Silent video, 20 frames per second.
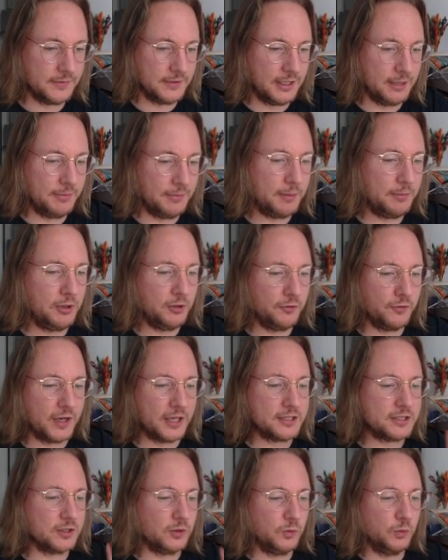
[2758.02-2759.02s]
And maybe you've
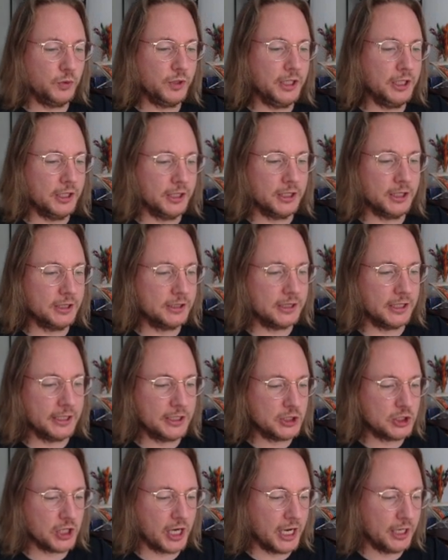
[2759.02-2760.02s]
got some weird,
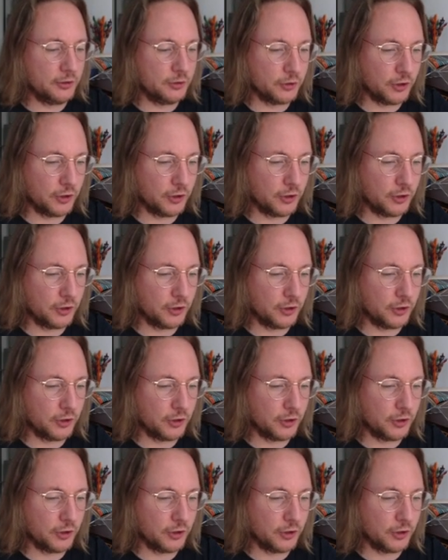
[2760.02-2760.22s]
like Giant